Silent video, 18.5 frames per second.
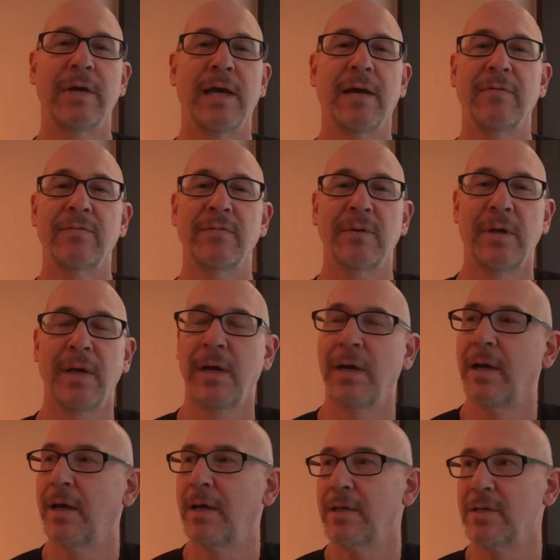have
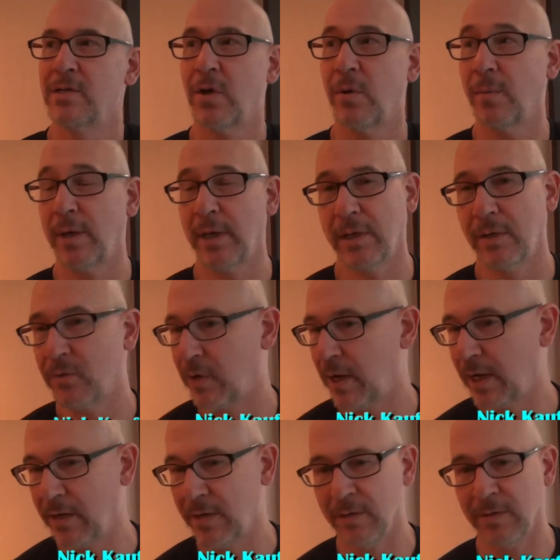so many
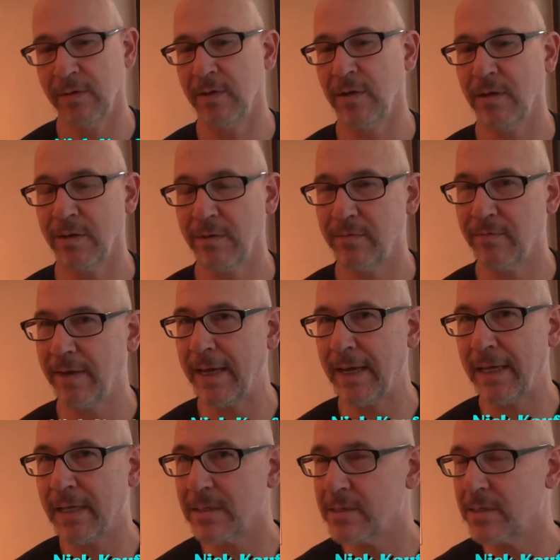great
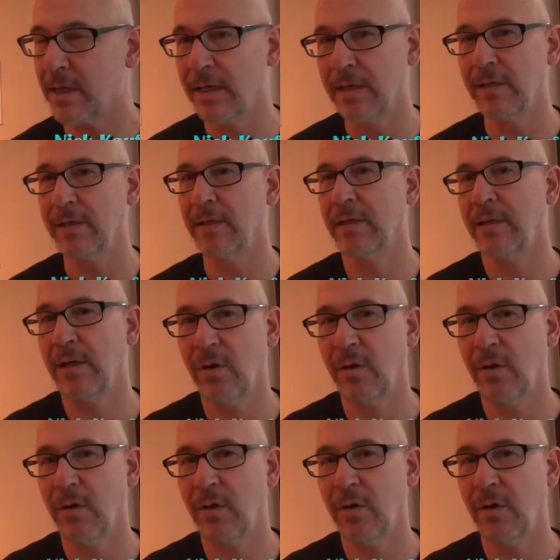fans that, you